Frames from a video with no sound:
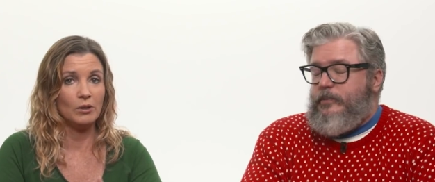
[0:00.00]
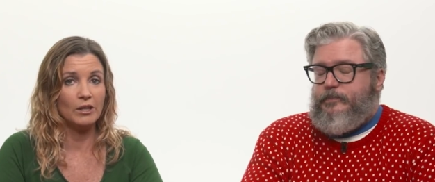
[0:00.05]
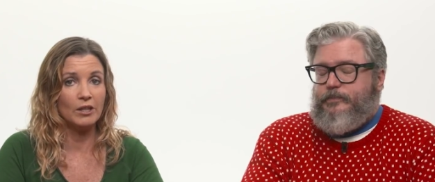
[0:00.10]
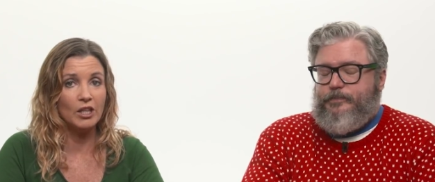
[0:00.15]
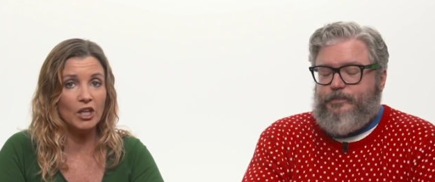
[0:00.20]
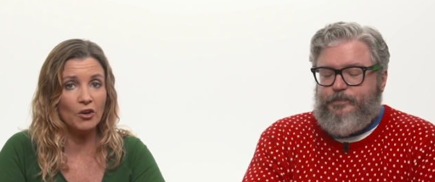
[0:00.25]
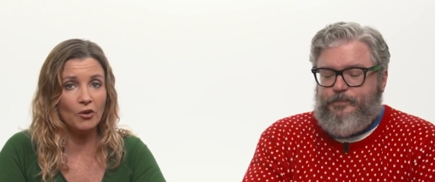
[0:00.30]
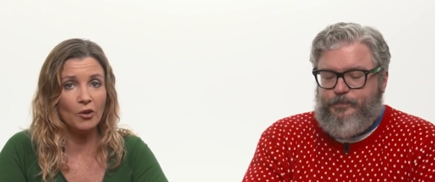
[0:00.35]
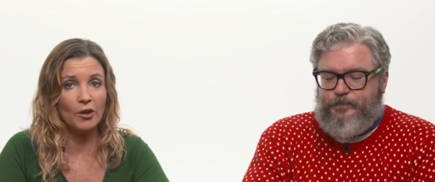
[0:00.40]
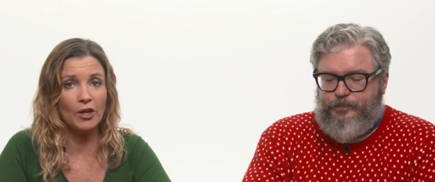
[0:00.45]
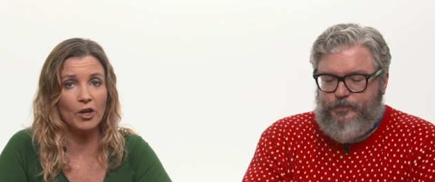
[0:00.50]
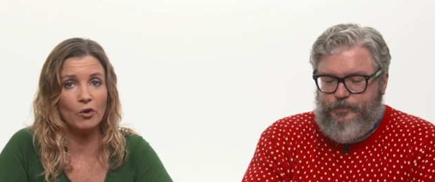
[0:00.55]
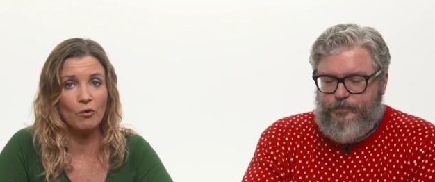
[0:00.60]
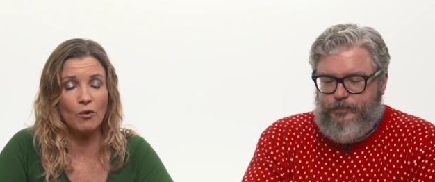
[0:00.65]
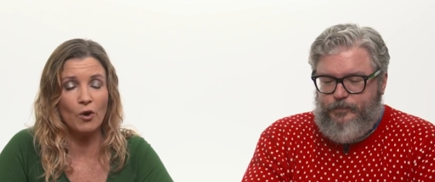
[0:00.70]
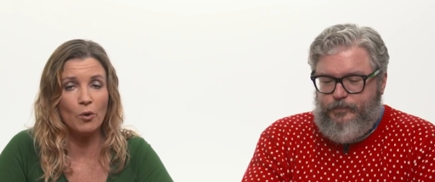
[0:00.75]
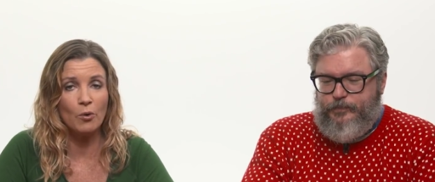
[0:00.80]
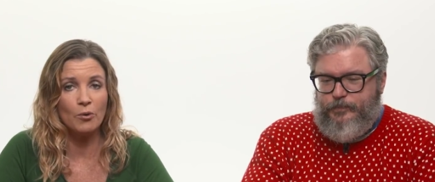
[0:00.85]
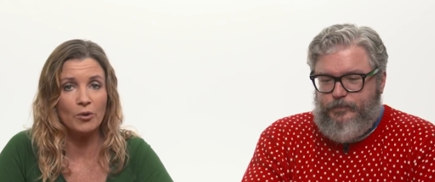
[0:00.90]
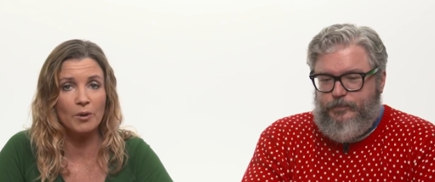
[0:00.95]
Speaker 1: literally
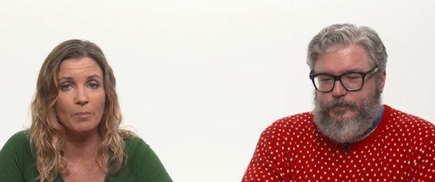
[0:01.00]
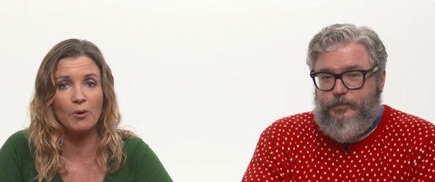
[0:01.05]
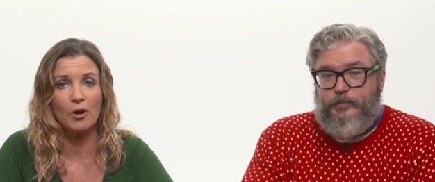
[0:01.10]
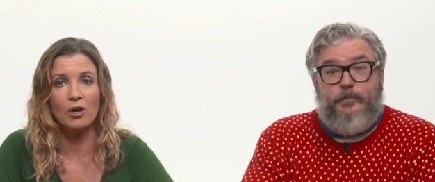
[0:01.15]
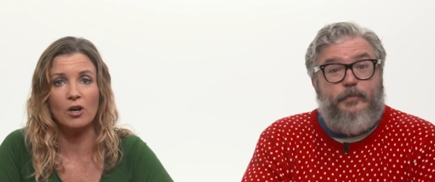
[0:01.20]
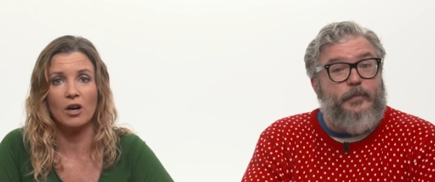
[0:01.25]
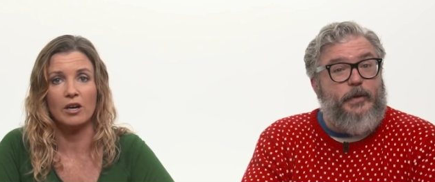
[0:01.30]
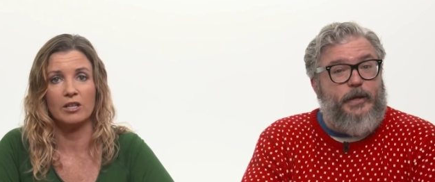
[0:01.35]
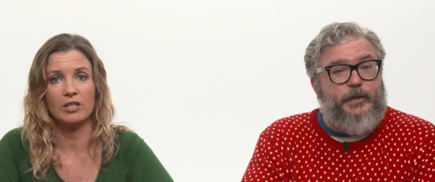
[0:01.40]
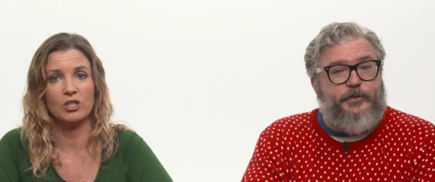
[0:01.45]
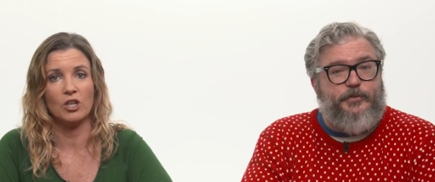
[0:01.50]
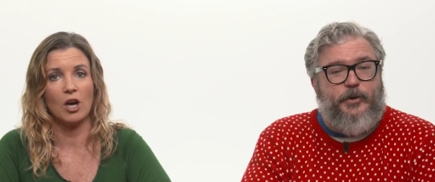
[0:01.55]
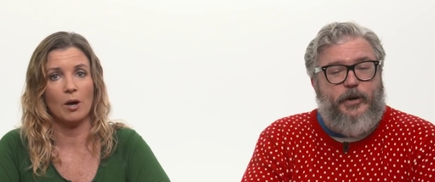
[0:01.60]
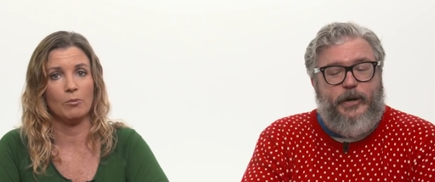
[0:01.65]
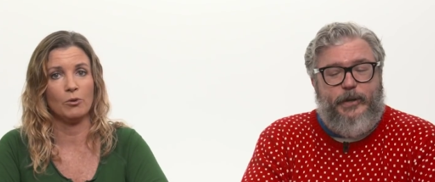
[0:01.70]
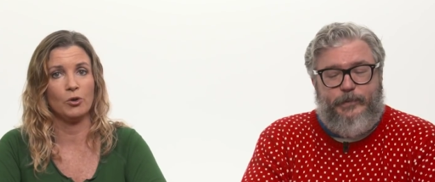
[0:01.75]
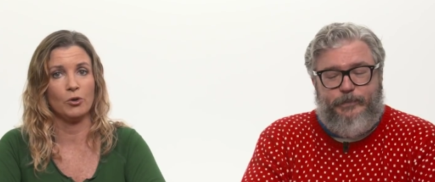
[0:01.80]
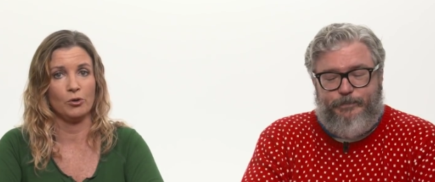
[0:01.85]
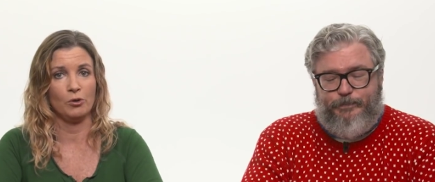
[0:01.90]
wrote the book on That's Tom right.